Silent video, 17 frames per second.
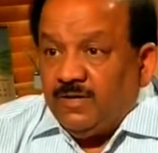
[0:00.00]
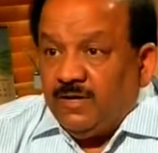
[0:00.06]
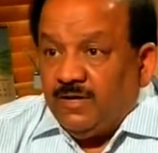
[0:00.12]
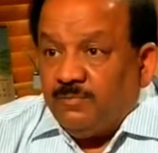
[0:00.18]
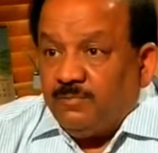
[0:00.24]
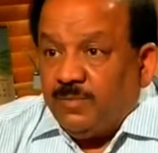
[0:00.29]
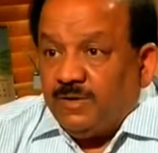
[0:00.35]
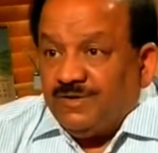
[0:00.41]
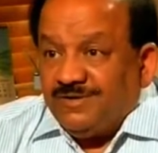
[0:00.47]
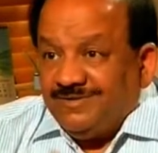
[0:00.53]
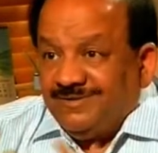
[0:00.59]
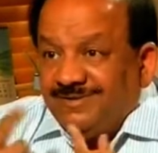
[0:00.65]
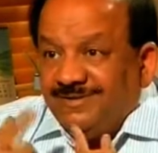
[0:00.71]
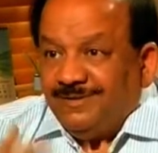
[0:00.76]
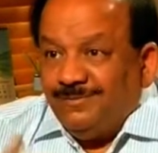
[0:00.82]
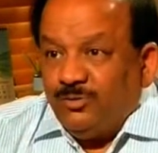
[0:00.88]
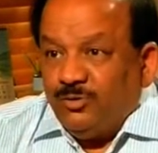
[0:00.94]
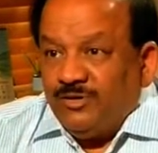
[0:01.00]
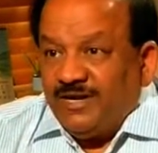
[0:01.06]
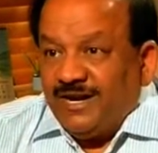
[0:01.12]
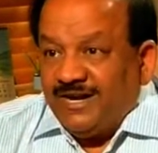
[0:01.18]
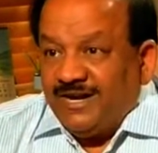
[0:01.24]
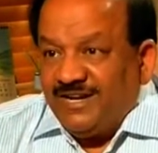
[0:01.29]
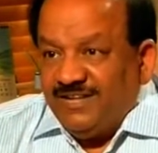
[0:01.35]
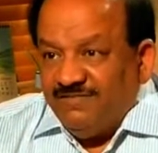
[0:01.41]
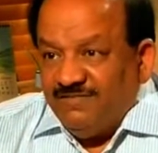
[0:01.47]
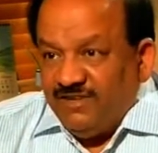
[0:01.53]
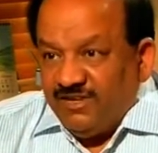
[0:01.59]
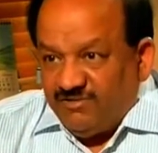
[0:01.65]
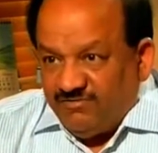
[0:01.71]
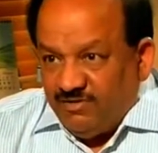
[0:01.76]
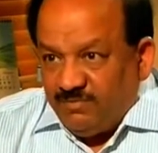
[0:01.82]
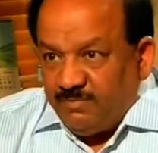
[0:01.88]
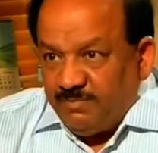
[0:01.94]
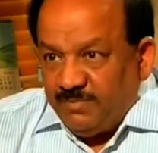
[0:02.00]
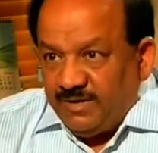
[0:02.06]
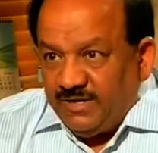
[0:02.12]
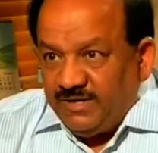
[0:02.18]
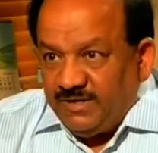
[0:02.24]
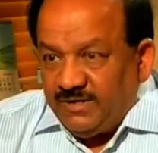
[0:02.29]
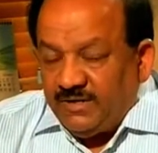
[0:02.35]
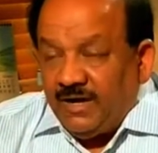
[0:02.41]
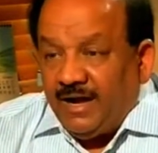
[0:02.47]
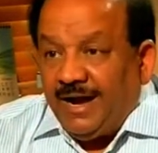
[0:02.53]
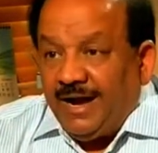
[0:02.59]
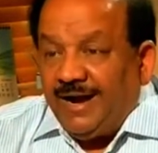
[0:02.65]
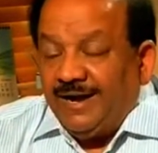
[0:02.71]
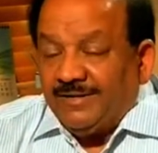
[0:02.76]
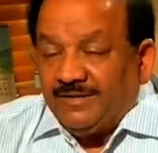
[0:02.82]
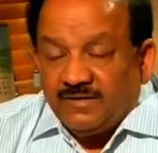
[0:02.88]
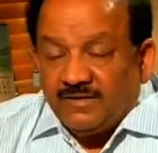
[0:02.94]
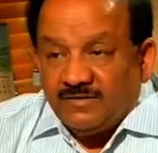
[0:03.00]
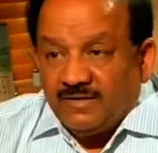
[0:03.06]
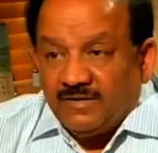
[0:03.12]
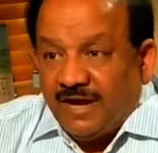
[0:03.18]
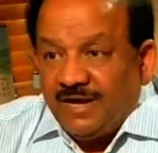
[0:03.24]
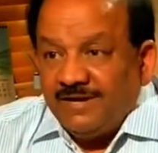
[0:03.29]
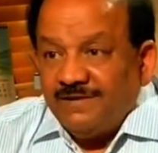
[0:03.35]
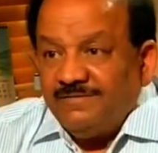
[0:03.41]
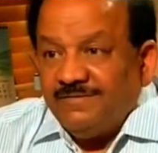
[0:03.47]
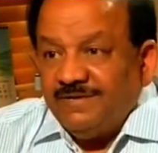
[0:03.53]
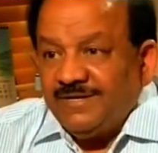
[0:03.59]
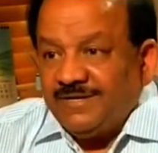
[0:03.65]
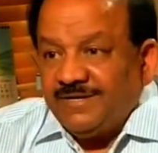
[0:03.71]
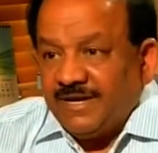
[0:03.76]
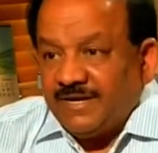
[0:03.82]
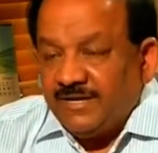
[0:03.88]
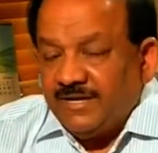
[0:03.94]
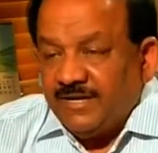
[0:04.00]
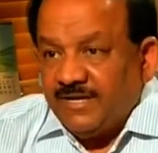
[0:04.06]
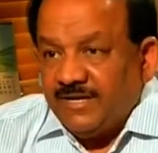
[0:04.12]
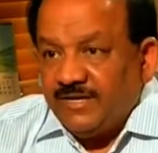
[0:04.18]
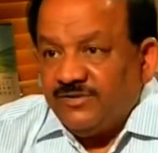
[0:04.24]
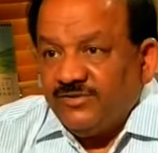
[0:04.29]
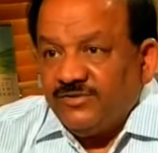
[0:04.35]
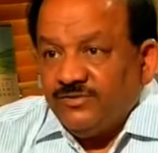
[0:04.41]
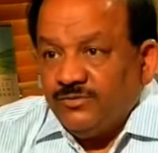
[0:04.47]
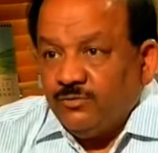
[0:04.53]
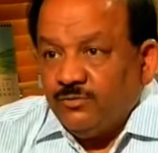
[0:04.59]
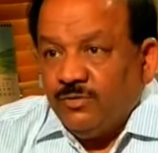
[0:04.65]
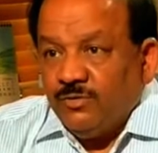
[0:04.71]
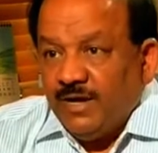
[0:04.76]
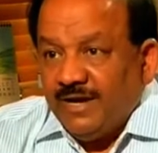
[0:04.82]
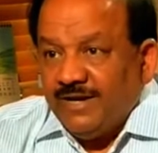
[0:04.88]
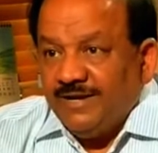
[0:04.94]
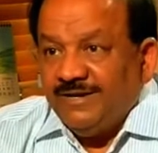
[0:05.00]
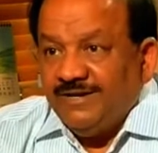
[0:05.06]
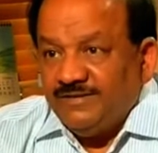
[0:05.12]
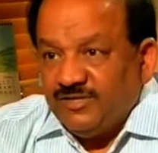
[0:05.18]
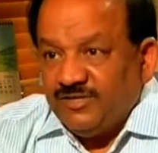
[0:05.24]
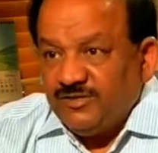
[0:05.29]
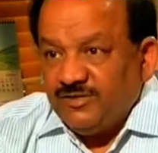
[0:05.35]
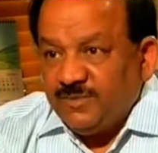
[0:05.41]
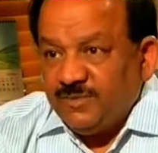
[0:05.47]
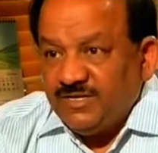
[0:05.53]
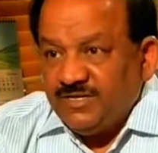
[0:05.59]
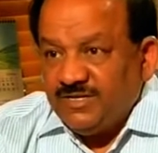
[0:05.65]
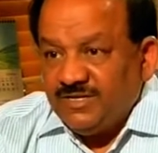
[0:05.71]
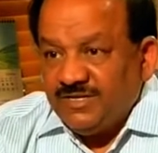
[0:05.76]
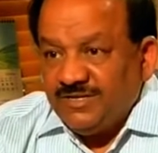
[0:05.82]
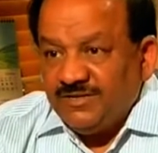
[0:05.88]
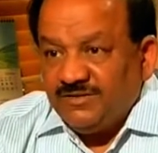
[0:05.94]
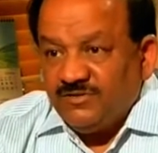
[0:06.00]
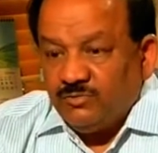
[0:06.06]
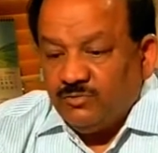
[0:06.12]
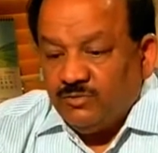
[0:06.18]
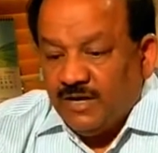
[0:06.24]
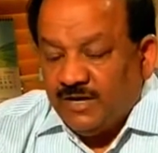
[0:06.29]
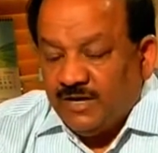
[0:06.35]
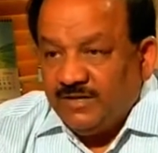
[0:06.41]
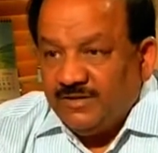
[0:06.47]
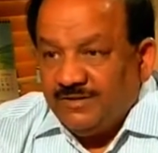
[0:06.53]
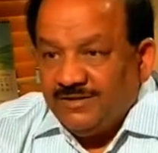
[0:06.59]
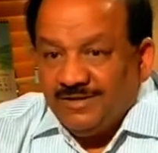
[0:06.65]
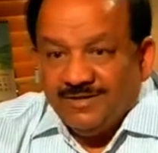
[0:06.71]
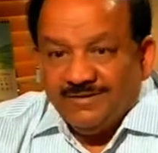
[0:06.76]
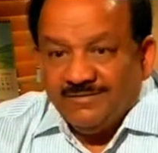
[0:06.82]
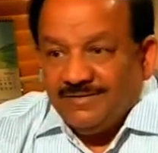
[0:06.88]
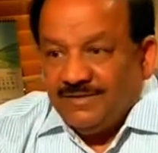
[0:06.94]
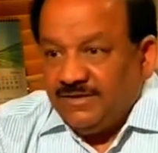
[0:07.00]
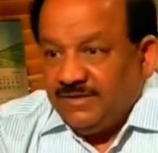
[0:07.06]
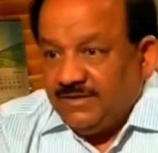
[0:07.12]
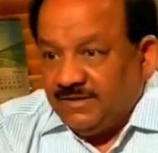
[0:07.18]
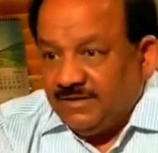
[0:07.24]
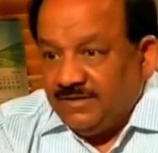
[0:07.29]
the personal protective equipment and the scientific techniques to handle such patients, to handle the